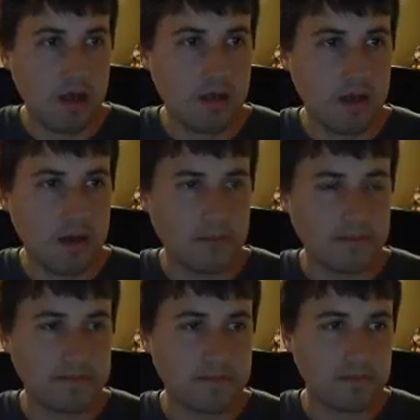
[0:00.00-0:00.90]
Now,
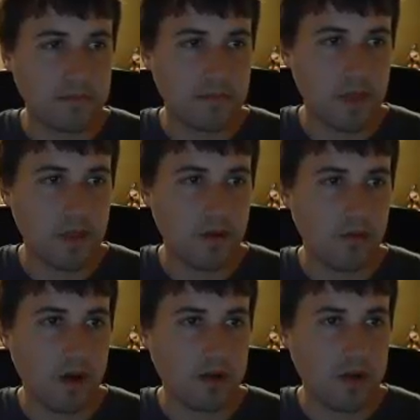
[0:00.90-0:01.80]

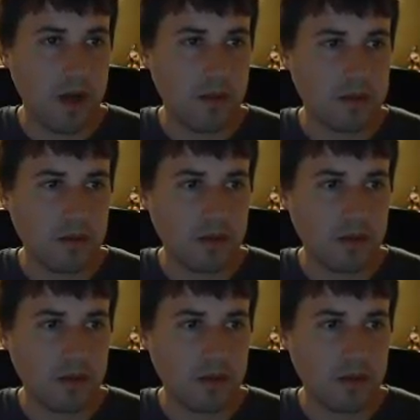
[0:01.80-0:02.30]
watch what happens when